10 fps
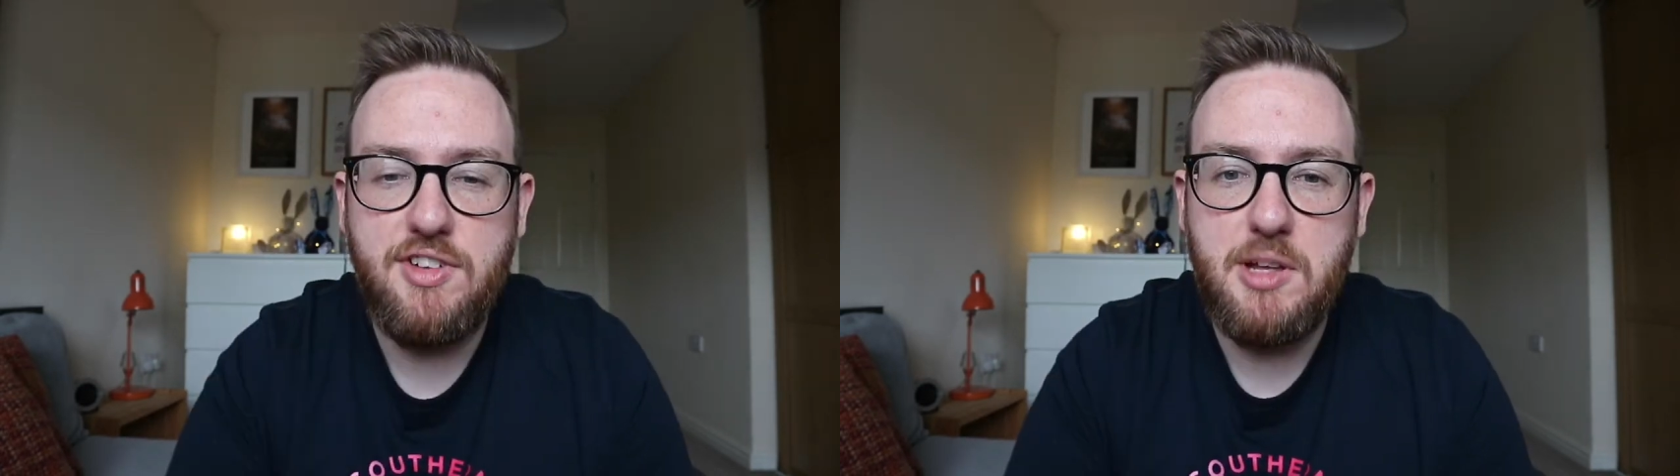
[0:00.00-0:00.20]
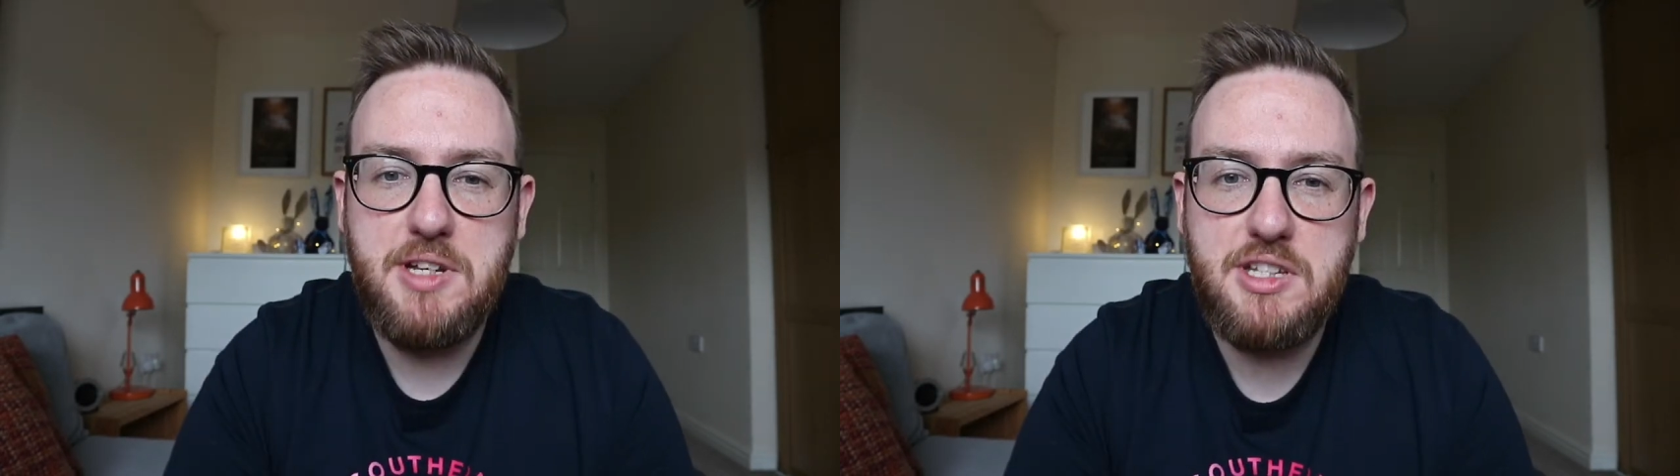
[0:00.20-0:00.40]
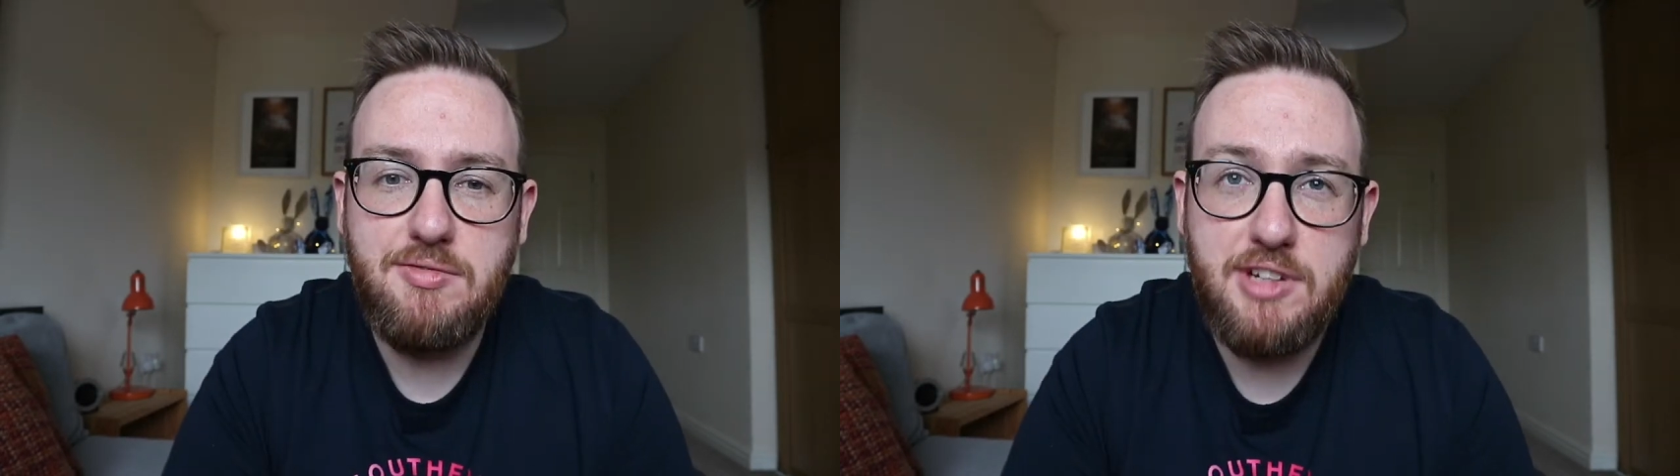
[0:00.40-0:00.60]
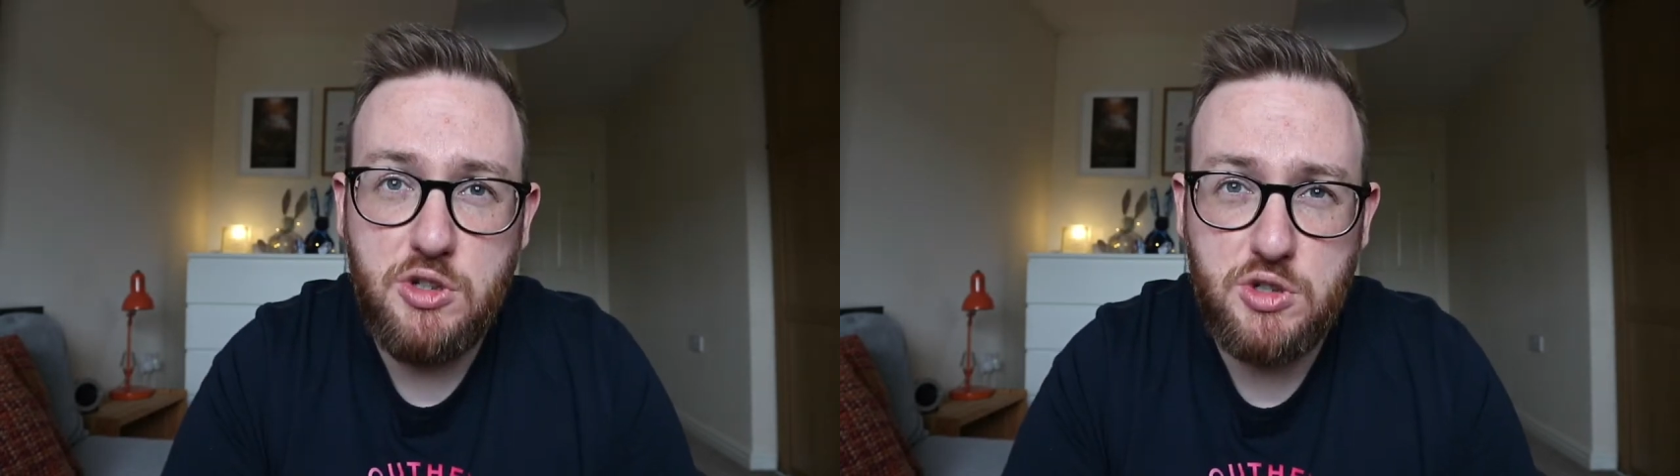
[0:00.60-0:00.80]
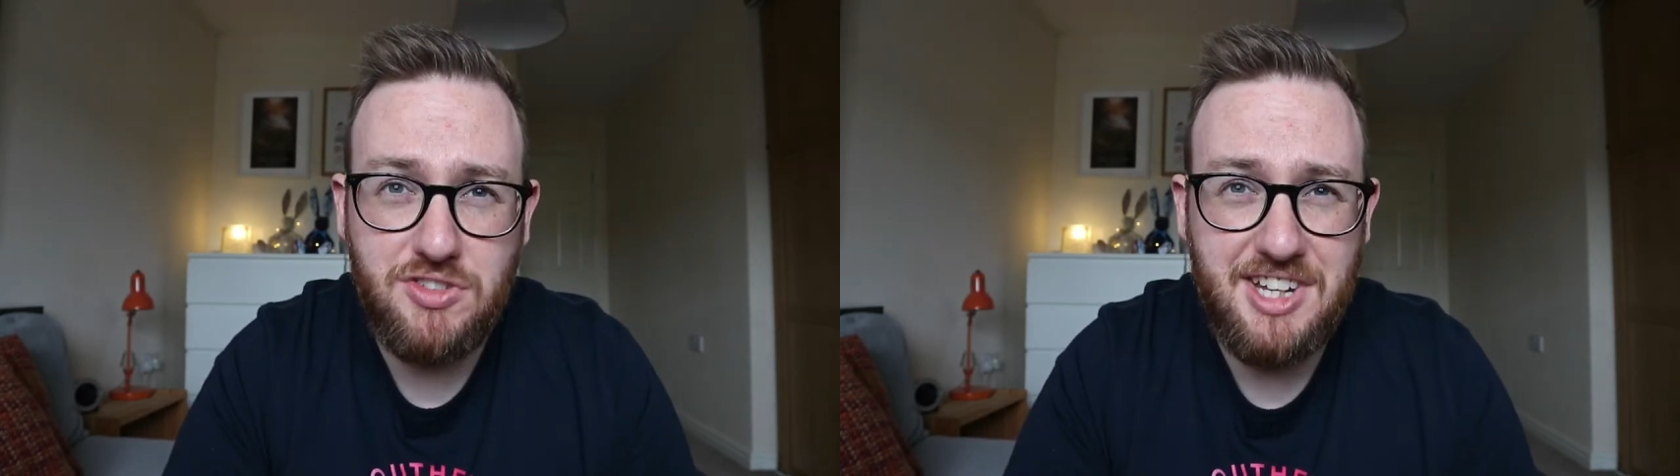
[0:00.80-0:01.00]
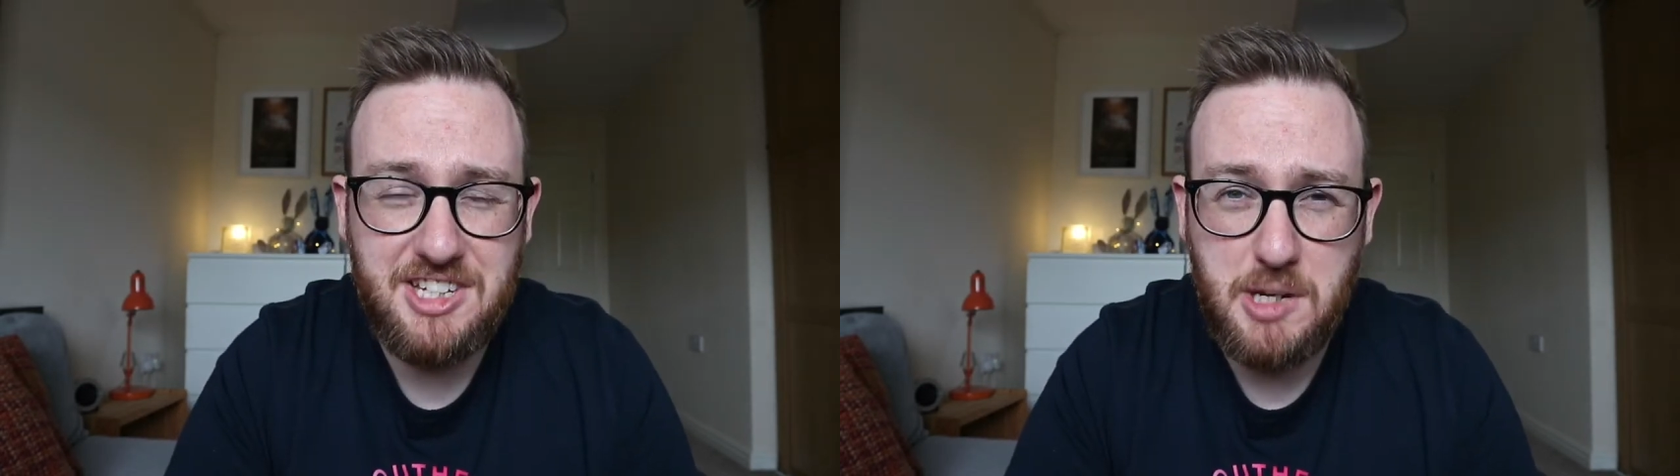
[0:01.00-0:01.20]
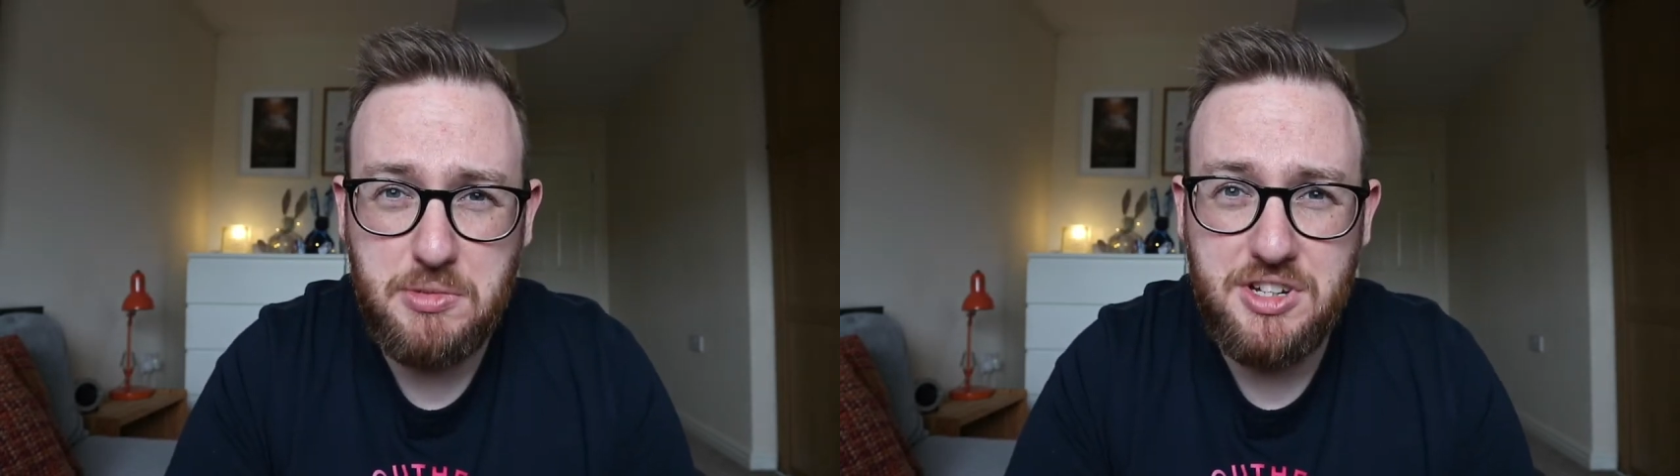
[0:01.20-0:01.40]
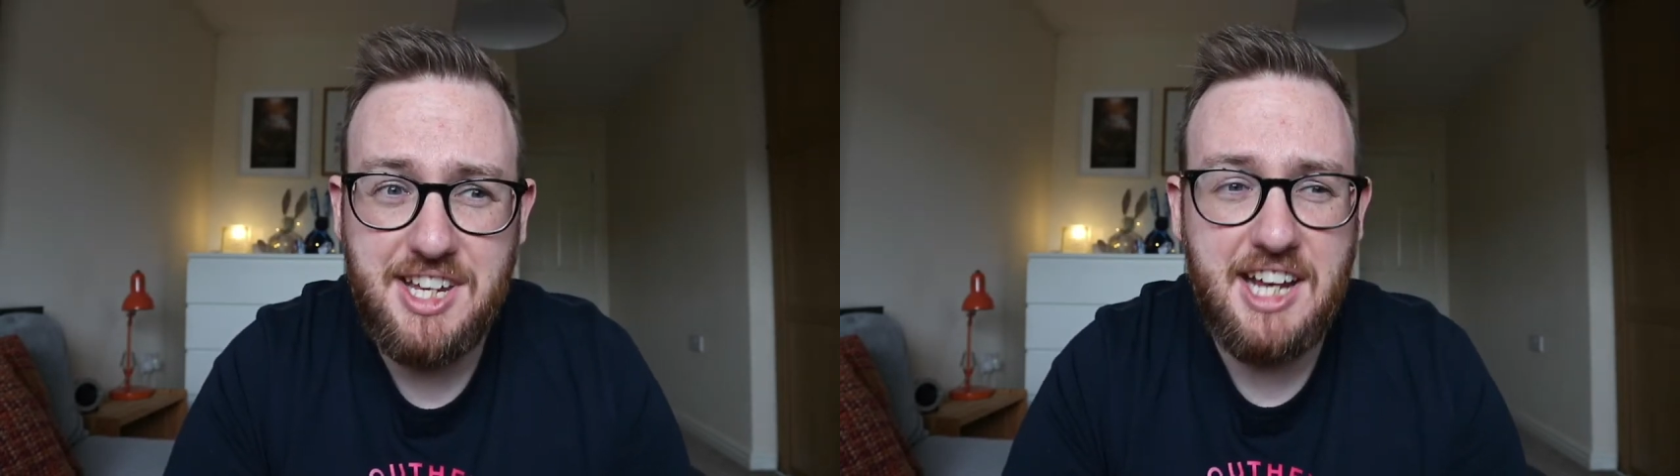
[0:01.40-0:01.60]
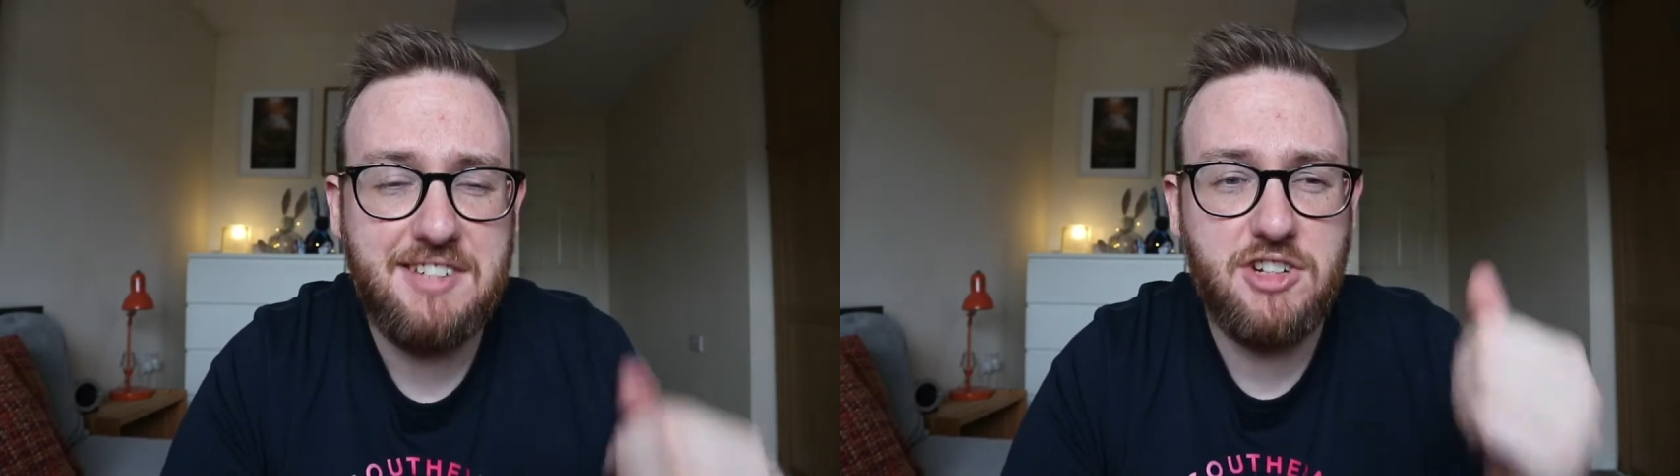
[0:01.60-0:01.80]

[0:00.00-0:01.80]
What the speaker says: filming some videos over the next couple of days.